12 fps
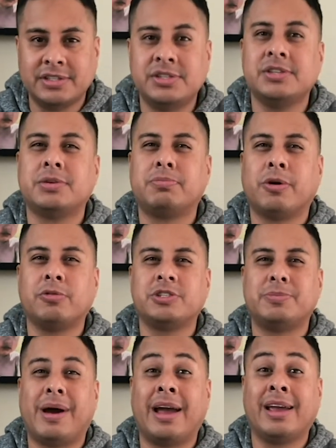She's
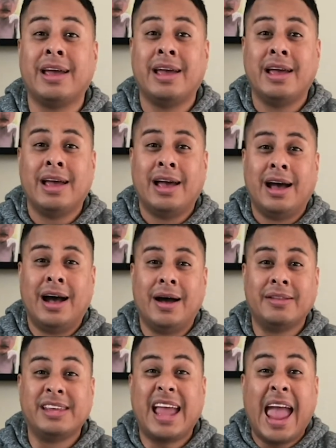approached by
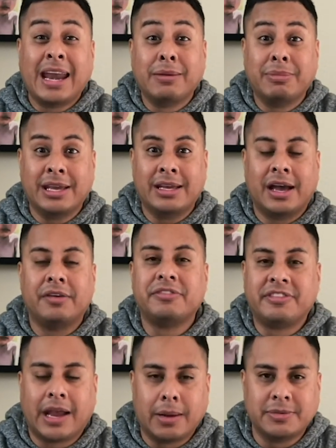the enemy of
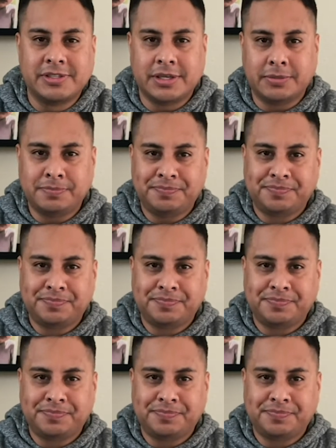Samson.